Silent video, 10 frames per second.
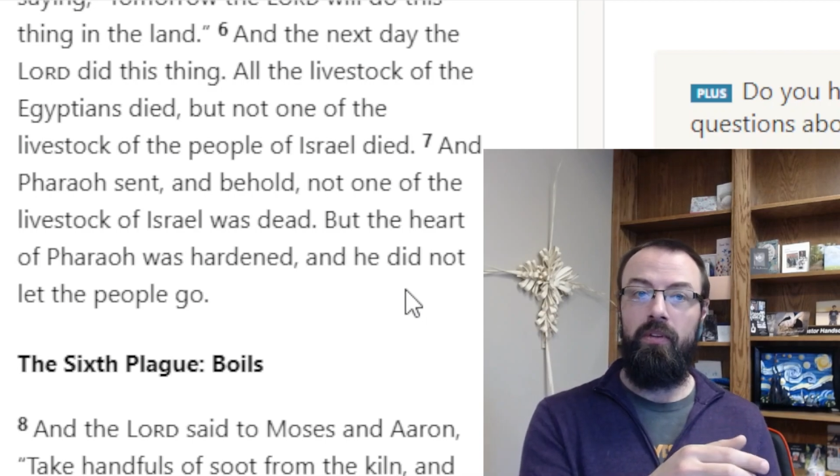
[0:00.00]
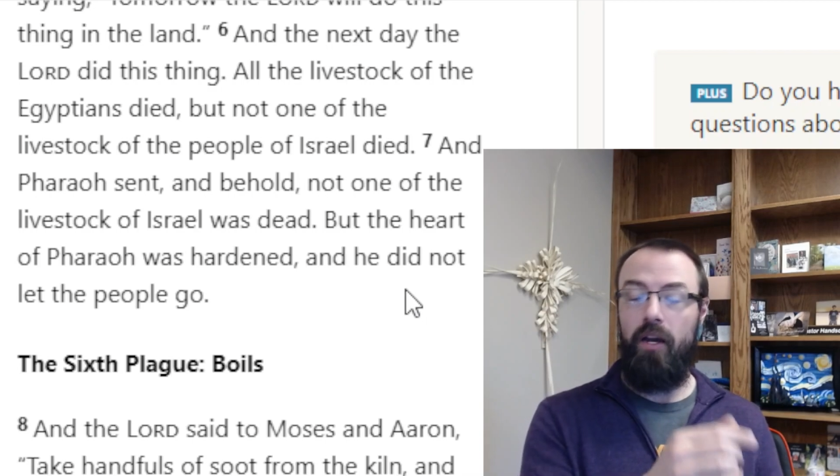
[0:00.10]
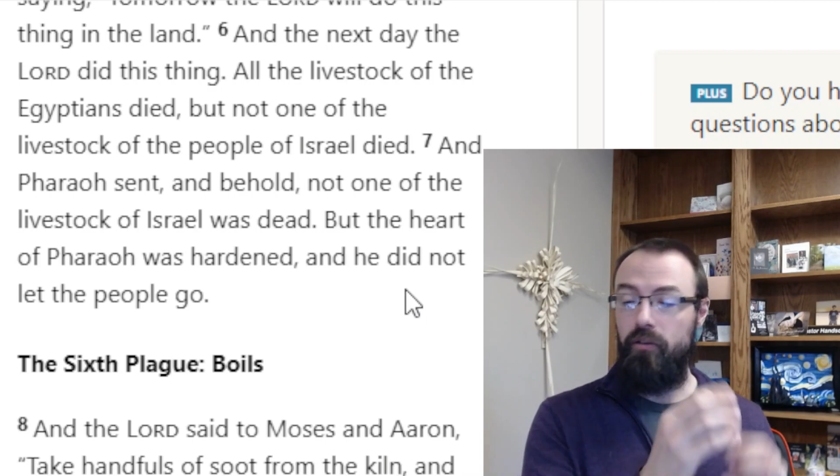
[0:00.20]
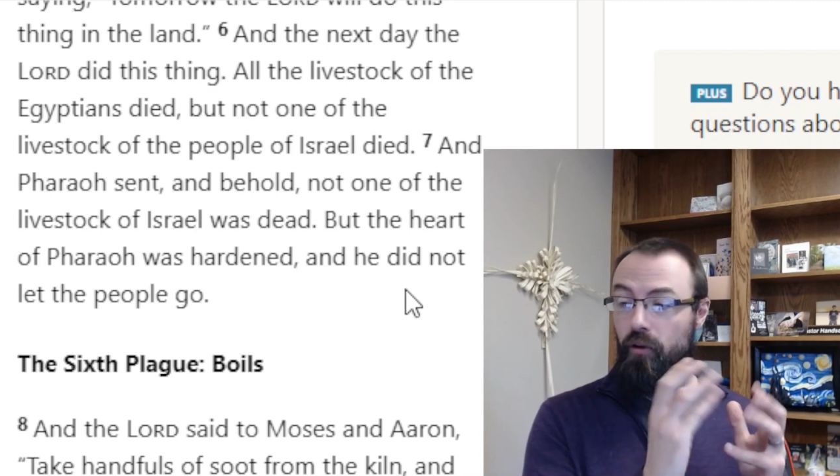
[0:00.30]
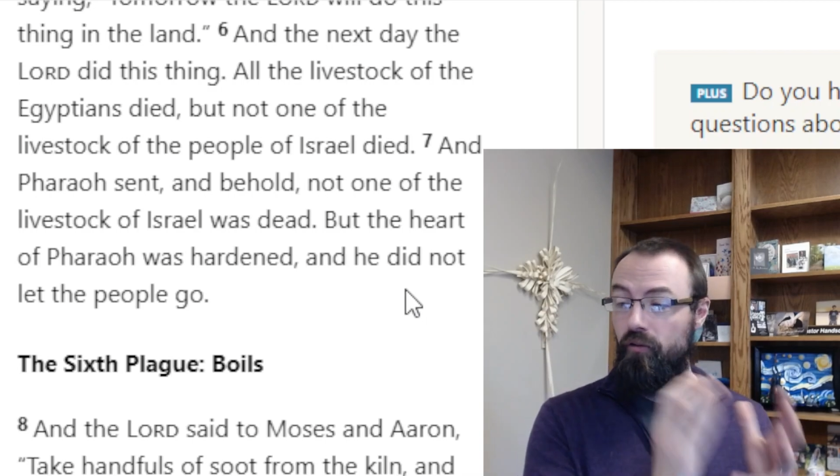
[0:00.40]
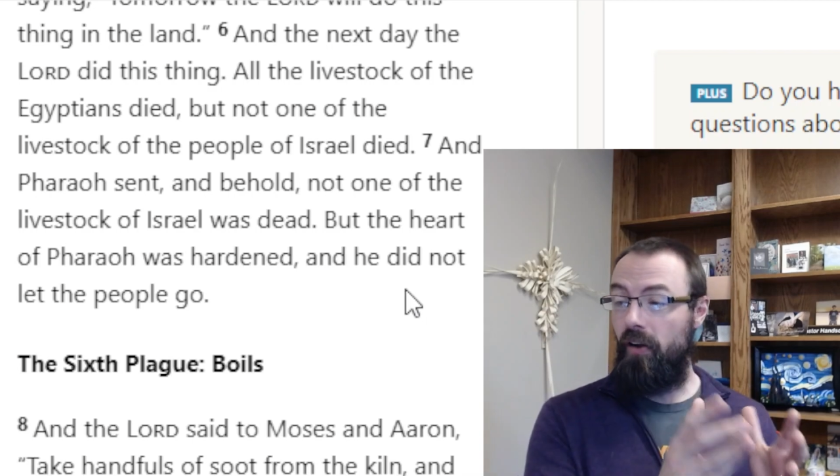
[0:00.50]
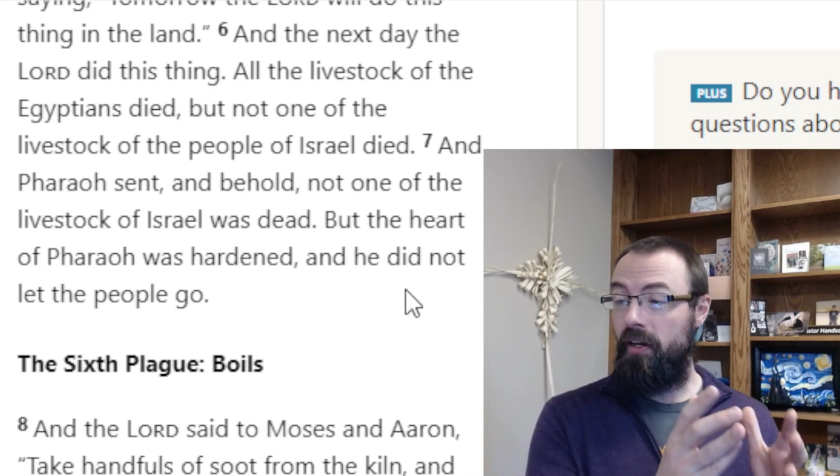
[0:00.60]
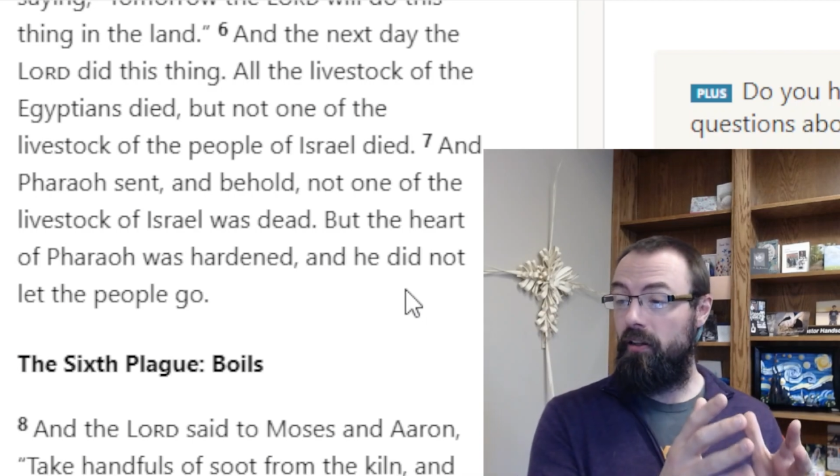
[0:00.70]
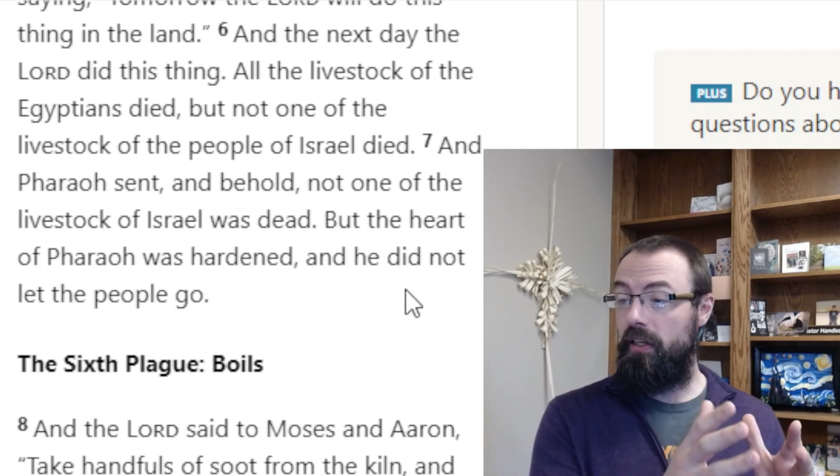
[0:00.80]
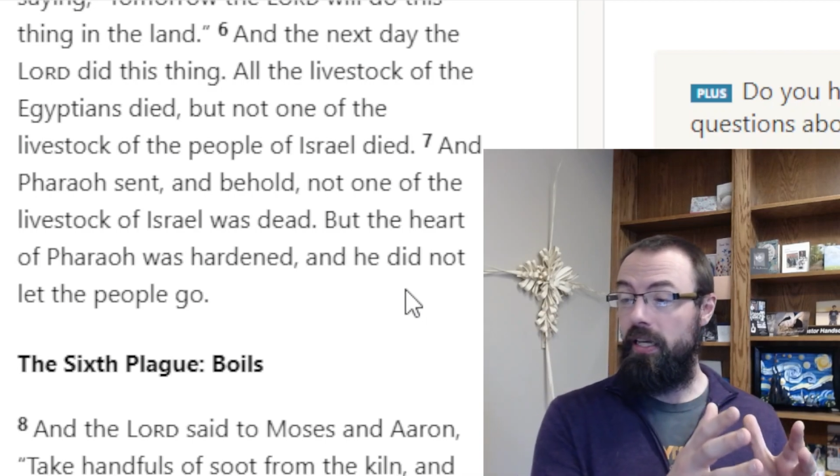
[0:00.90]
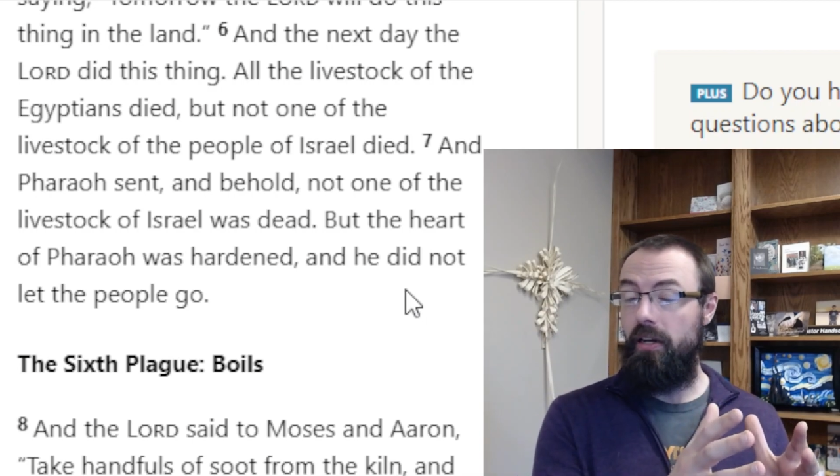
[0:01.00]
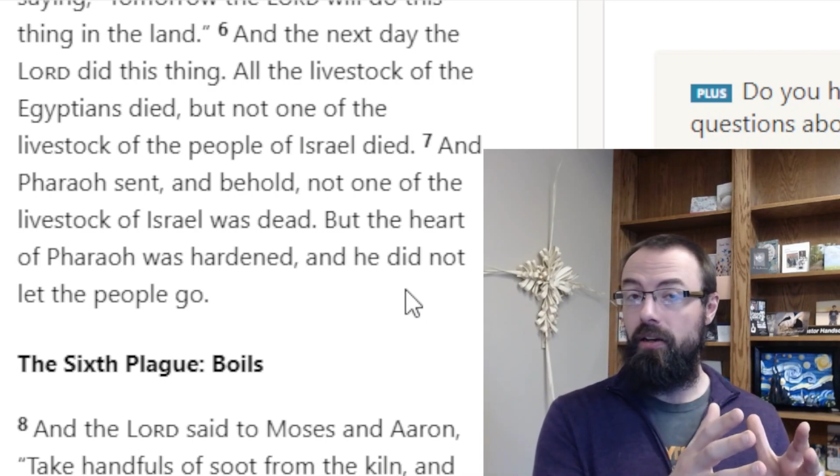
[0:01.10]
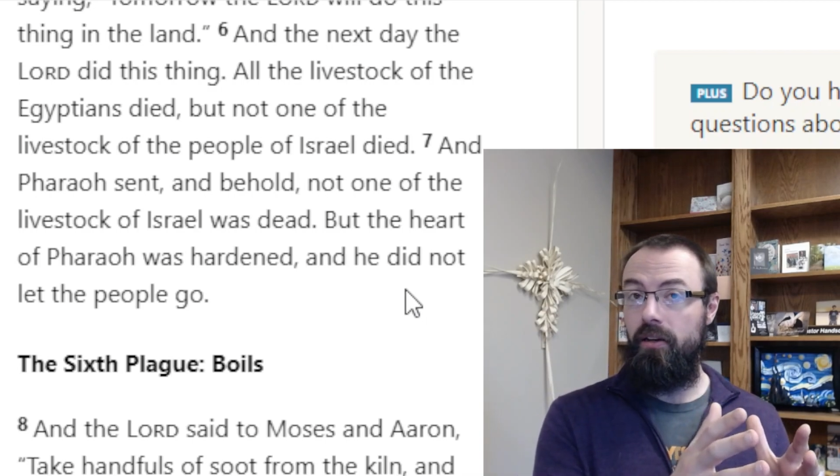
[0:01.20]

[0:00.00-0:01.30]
until finally